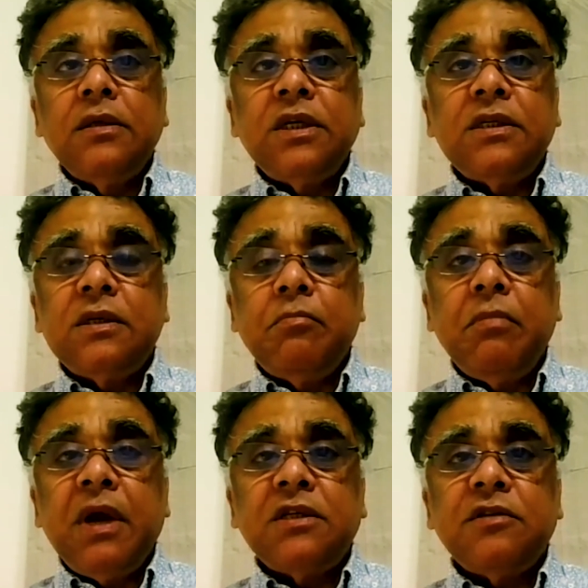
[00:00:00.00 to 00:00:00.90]
just a
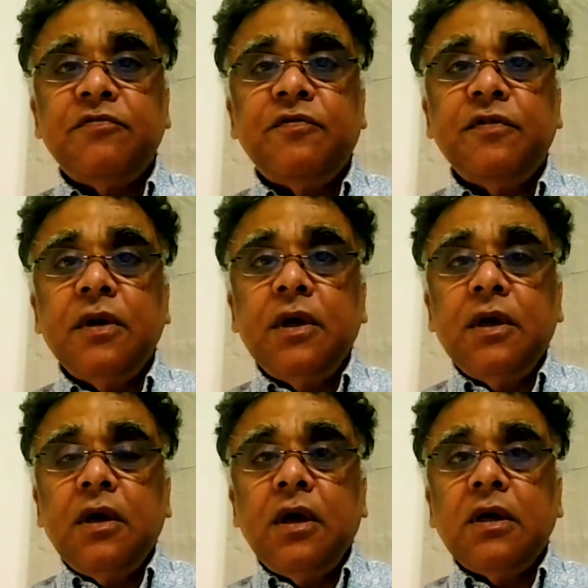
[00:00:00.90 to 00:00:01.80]
mass of
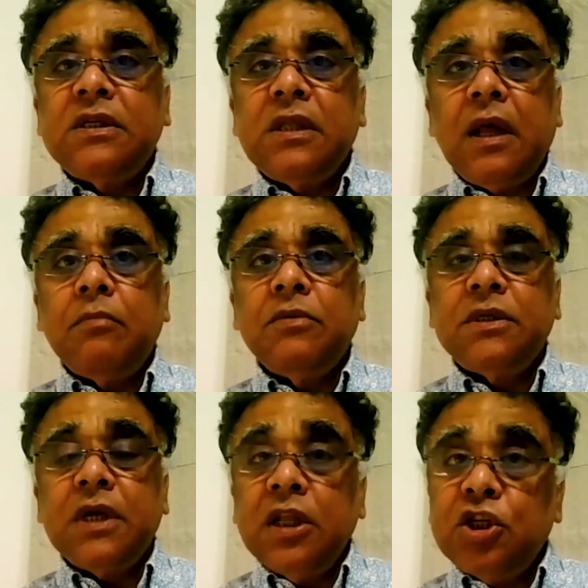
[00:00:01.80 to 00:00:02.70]

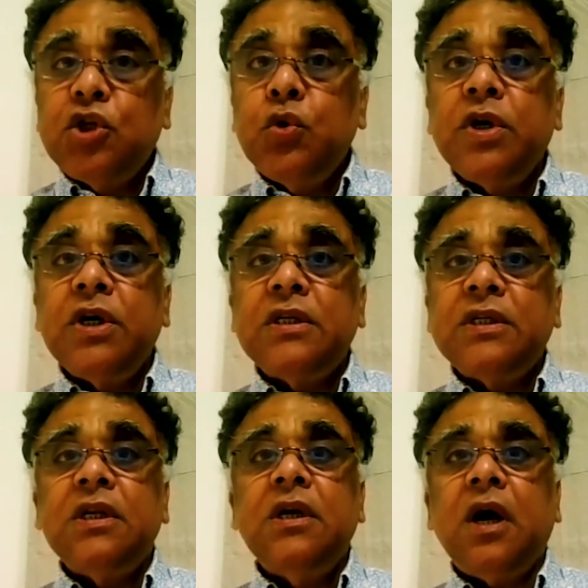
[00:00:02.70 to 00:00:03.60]
slums and sewers
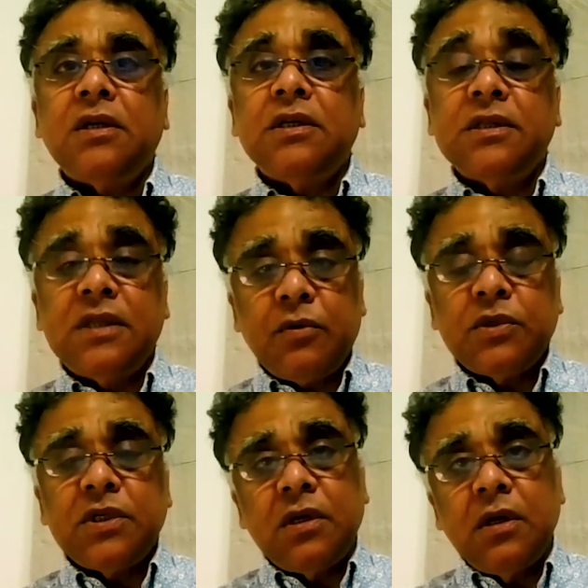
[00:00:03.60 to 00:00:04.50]
and gutters. That
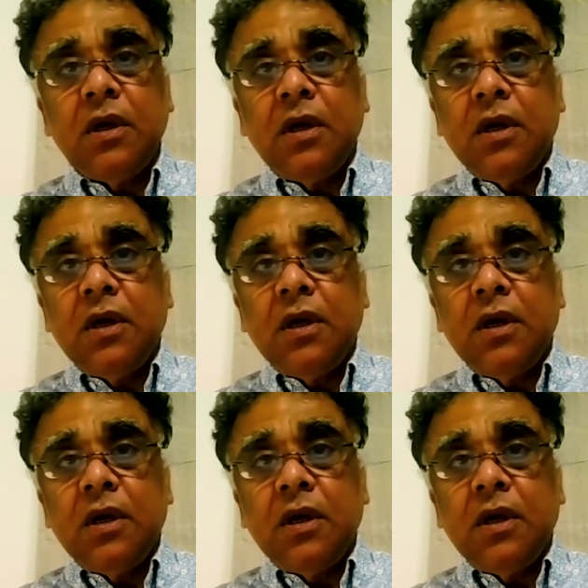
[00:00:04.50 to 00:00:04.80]
was the